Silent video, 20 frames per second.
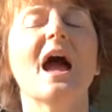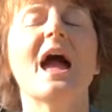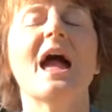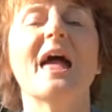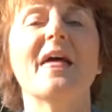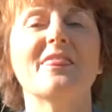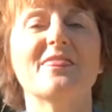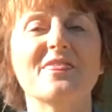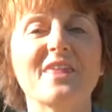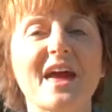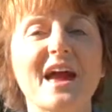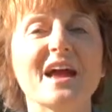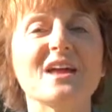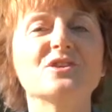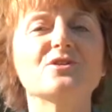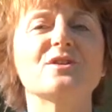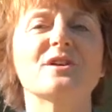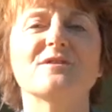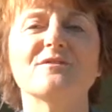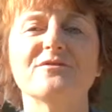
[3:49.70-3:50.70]
And then
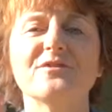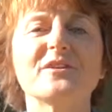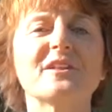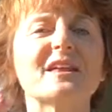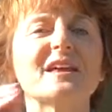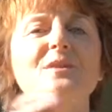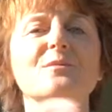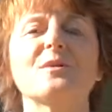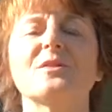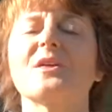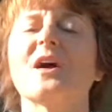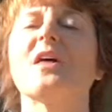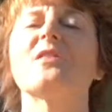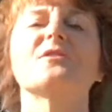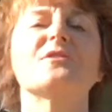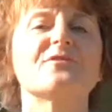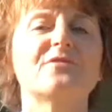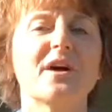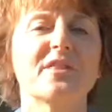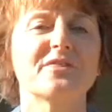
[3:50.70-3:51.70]
you can fill in with
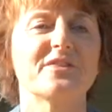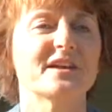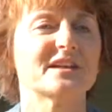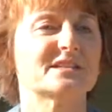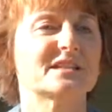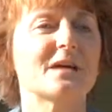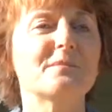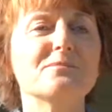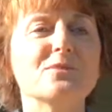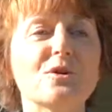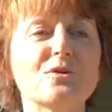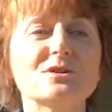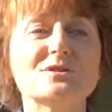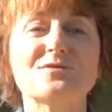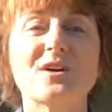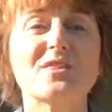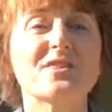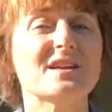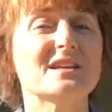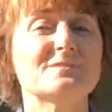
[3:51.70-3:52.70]
other fun things. And those
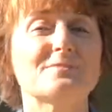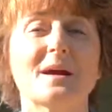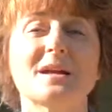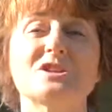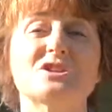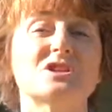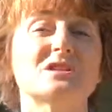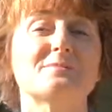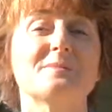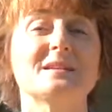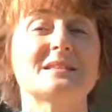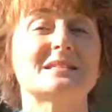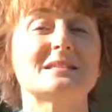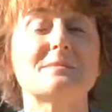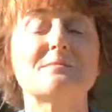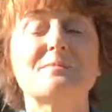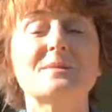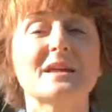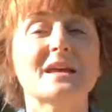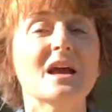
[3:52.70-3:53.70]
fun things might just be
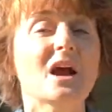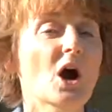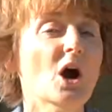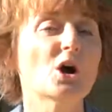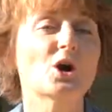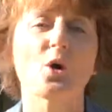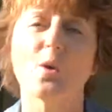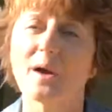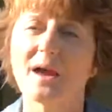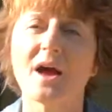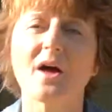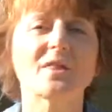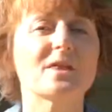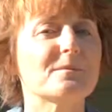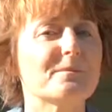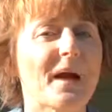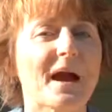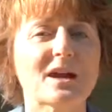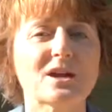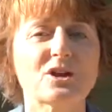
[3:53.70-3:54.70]
simply going out in the
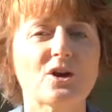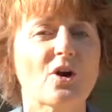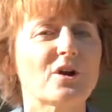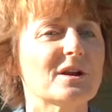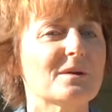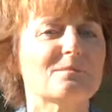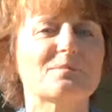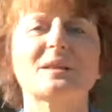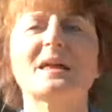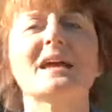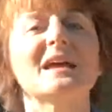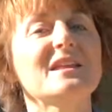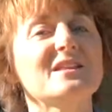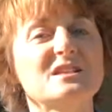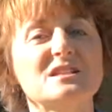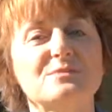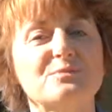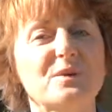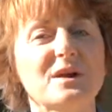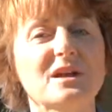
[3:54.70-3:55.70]
backyard and playing in the
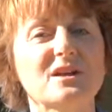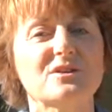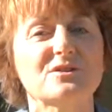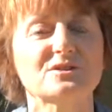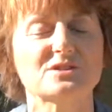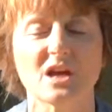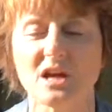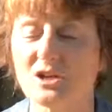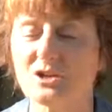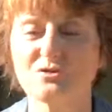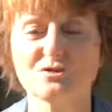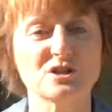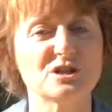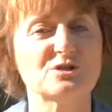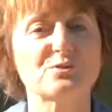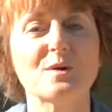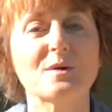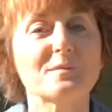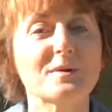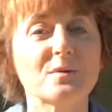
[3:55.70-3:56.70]
sprinklers. You
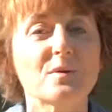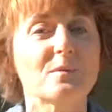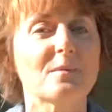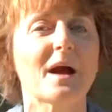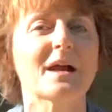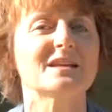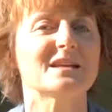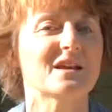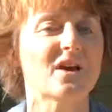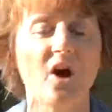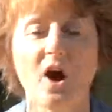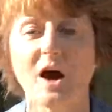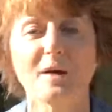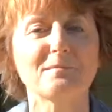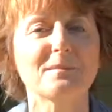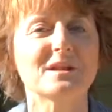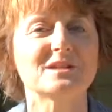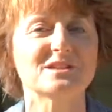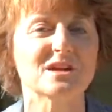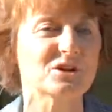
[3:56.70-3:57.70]
just want to be reminded on
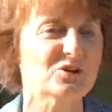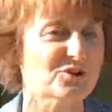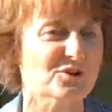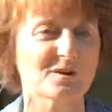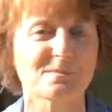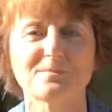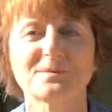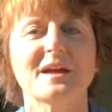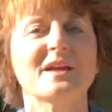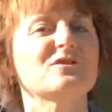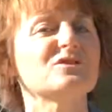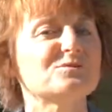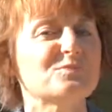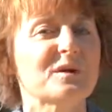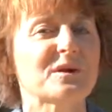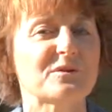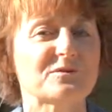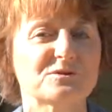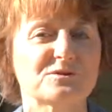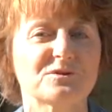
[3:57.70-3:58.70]
Monday you're going to play in the
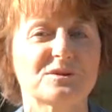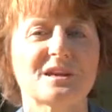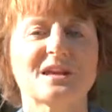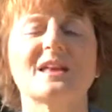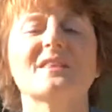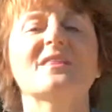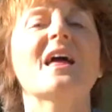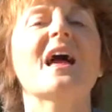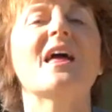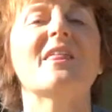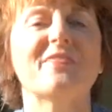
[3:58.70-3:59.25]
sprinklers with your kid.